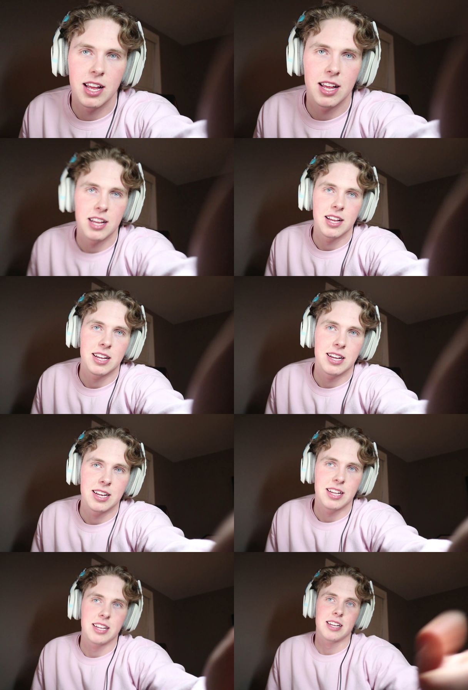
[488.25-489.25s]

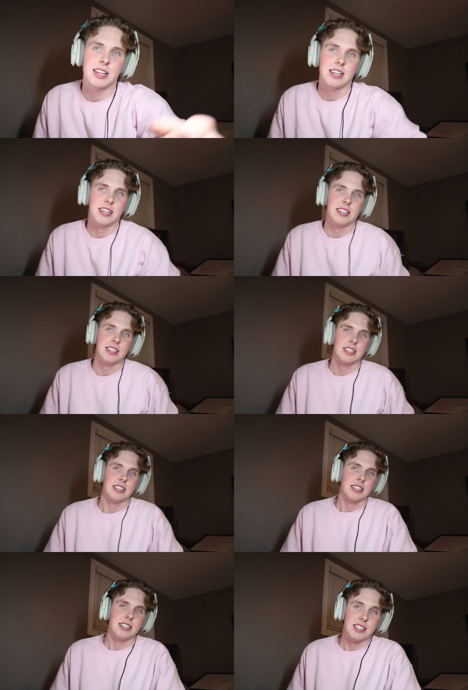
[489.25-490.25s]

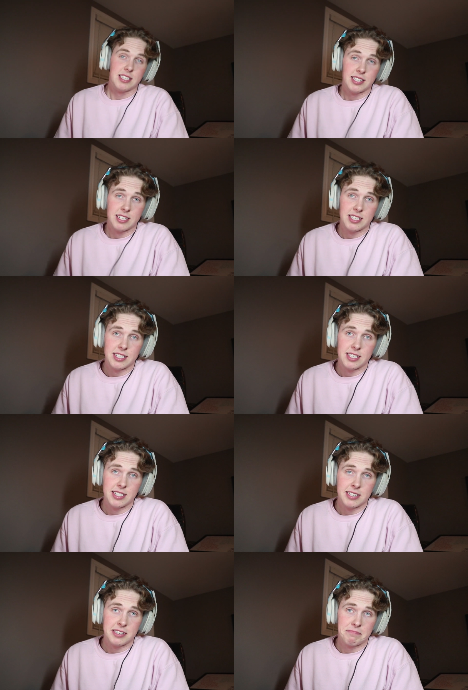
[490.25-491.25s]

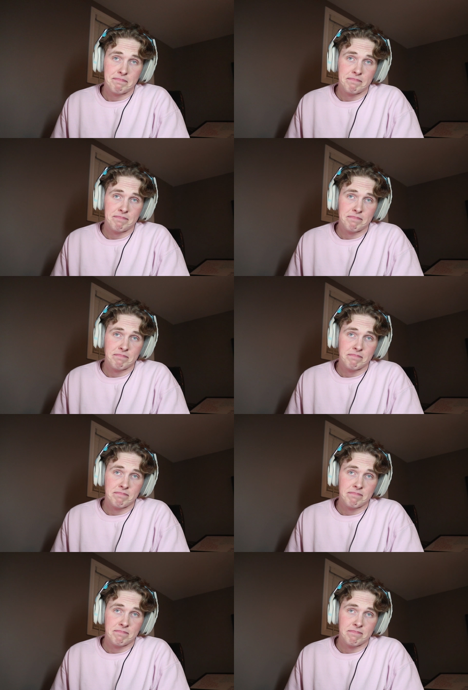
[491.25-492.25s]

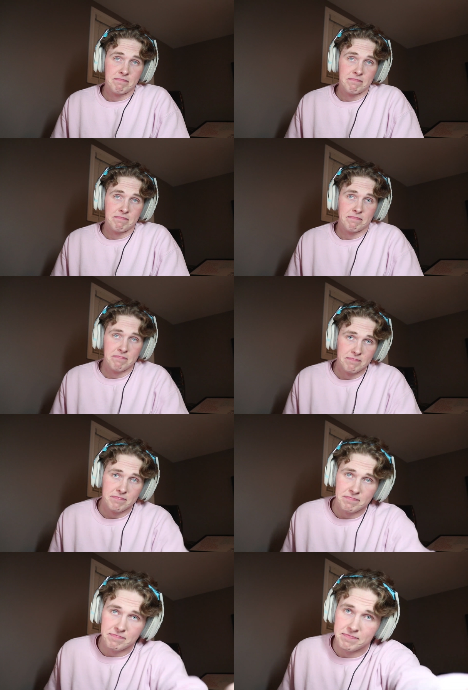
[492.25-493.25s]

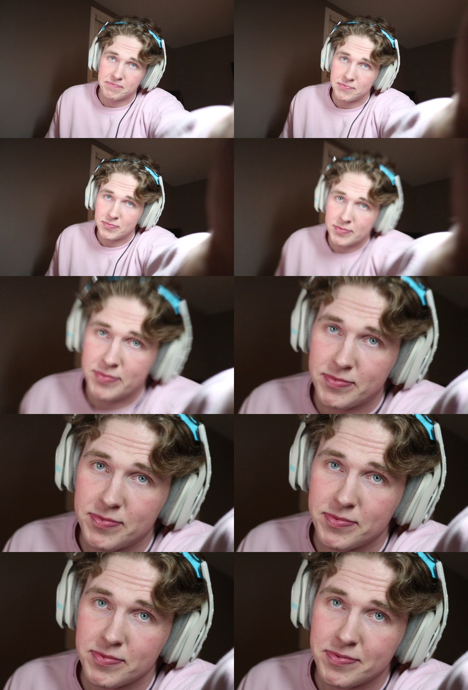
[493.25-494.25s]

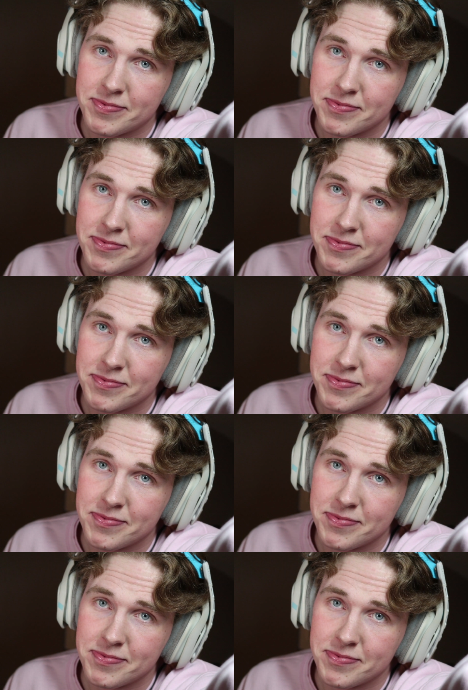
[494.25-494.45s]
(silence)